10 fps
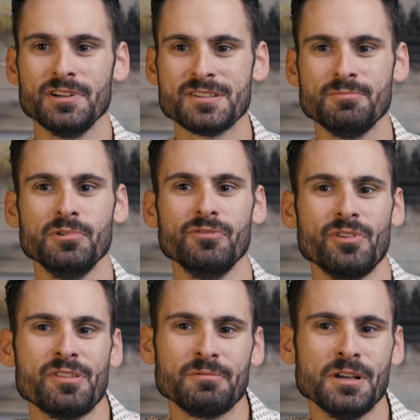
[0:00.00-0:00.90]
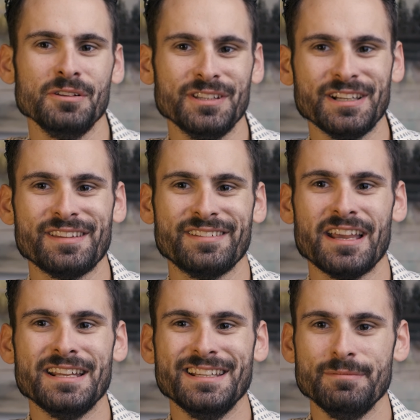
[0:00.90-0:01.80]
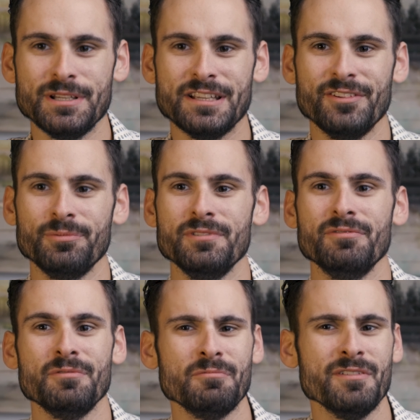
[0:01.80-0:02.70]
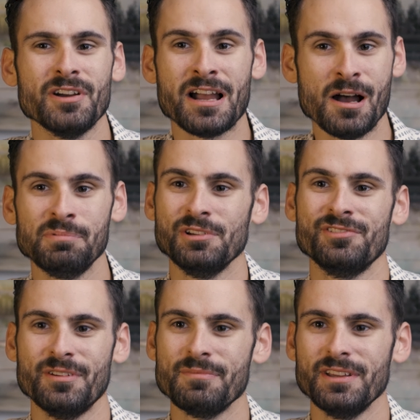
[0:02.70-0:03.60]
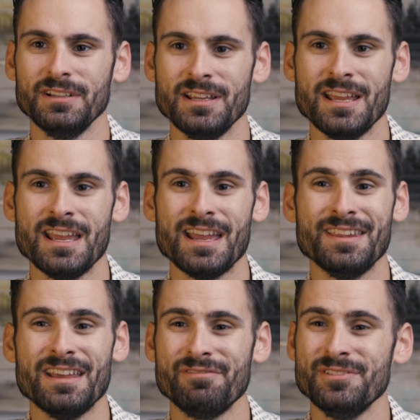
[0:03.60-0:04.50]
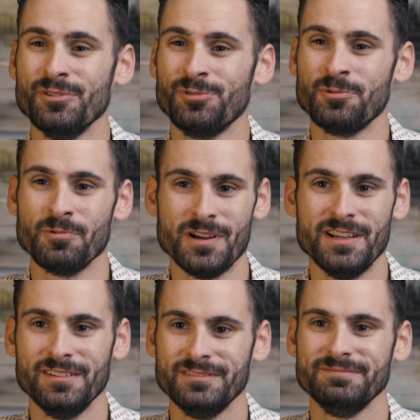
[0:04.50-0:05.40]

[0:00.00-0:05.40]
It's more of a thrill and exciting because we've accomplished something and that feels great.